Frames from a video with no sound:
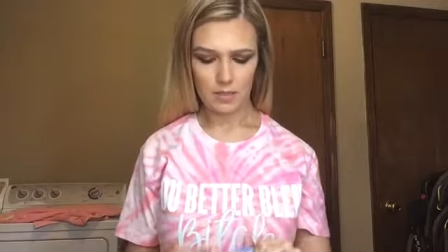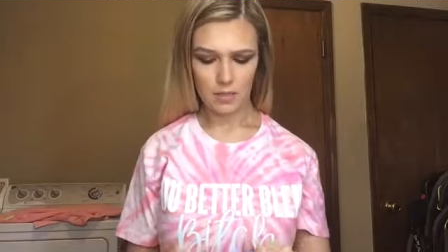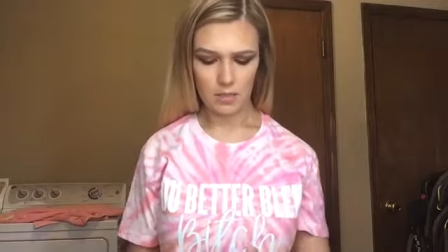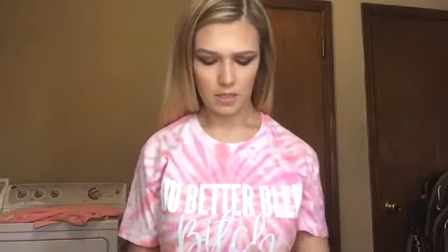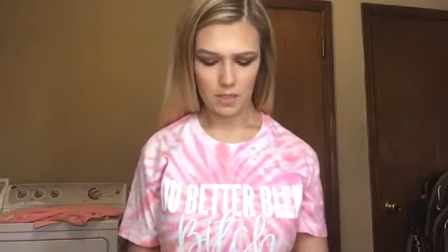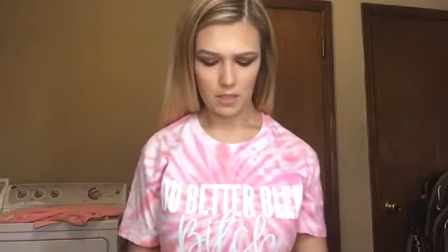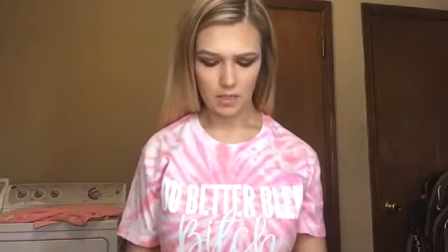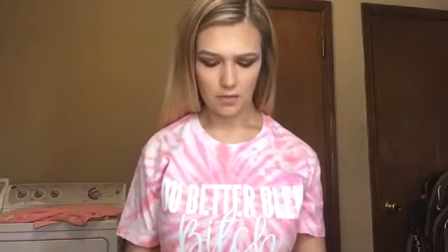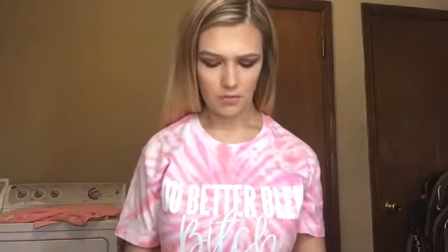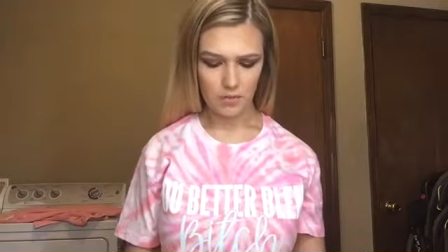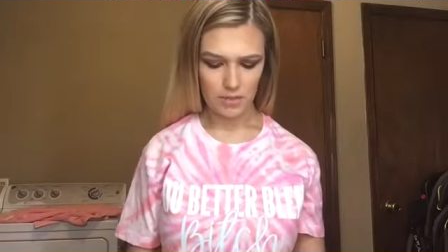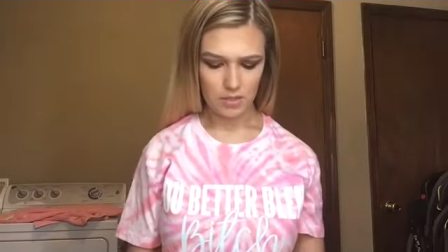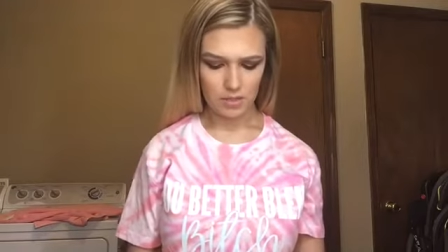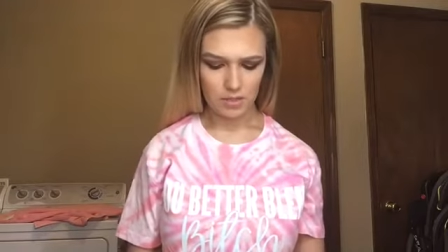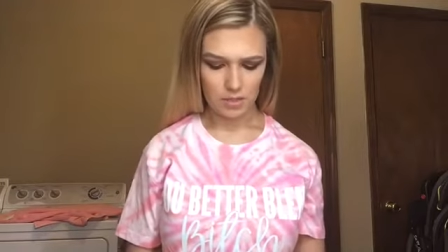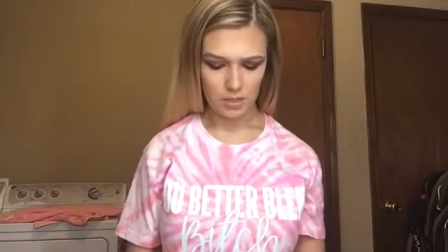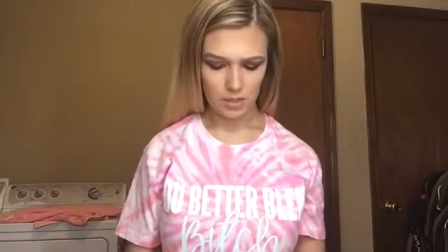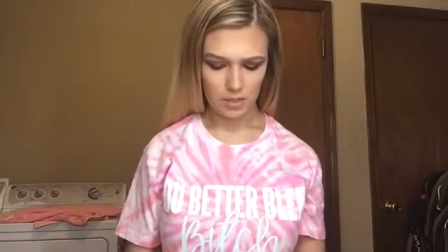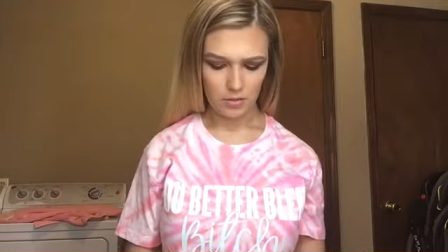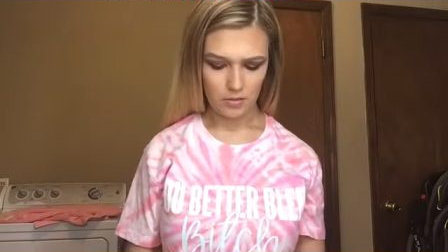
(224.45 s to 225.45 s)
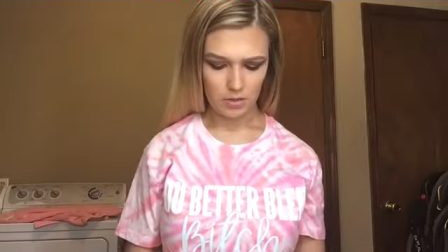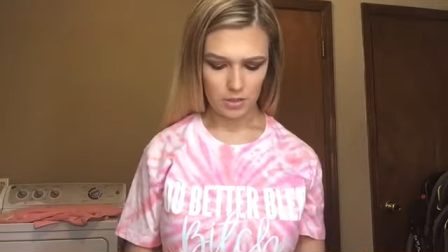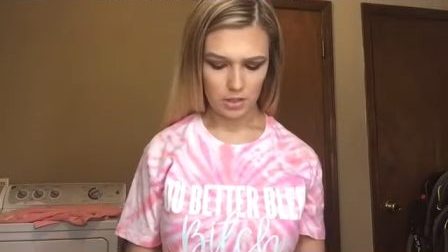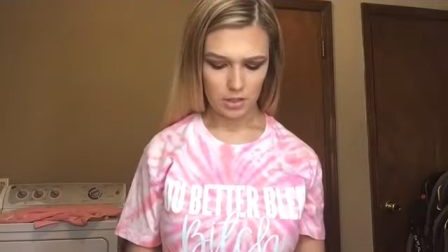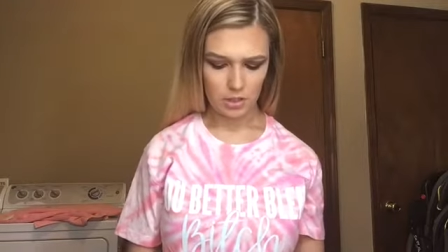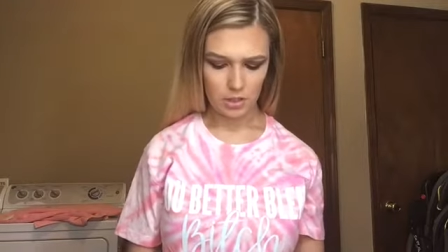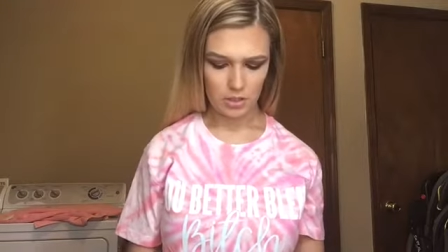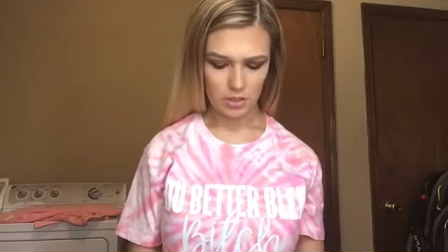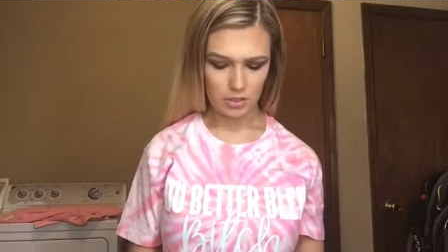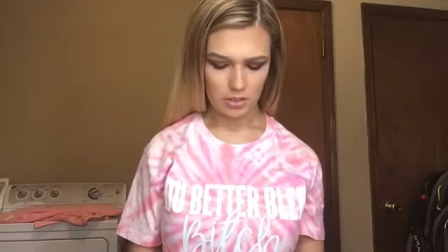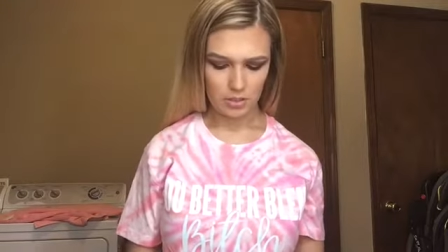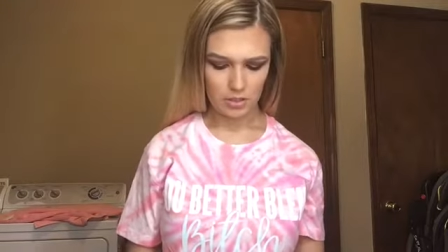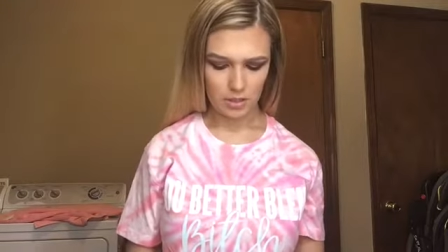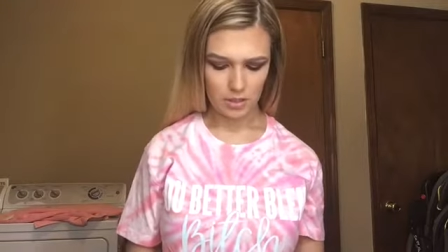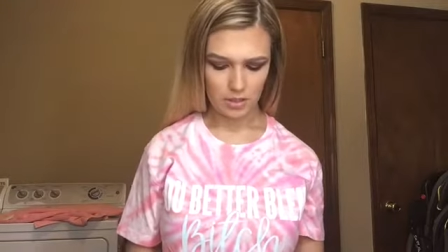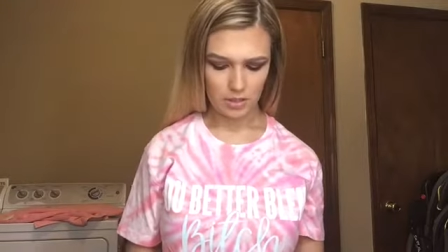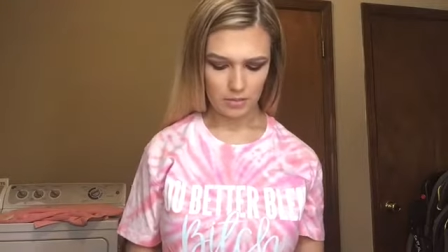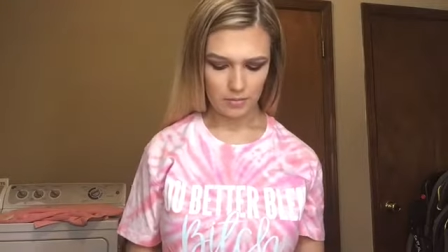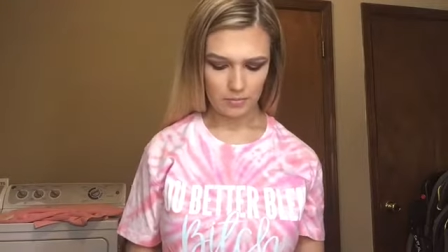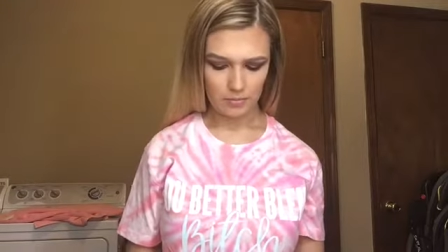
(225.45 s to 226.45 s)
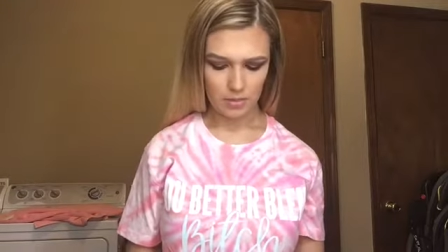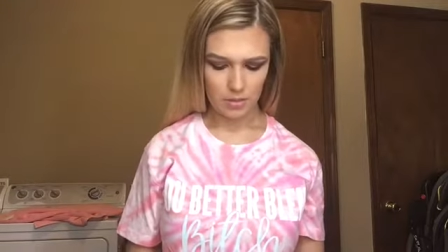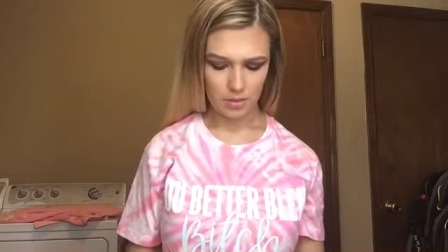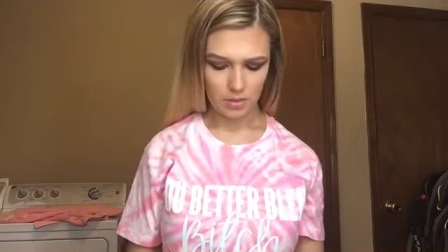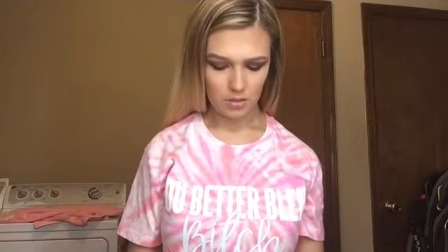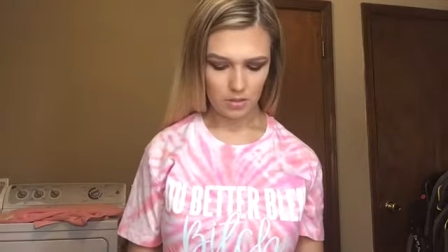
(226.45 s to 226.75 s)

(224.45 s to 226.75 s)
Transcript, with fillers: a lot of his do. It's just, um,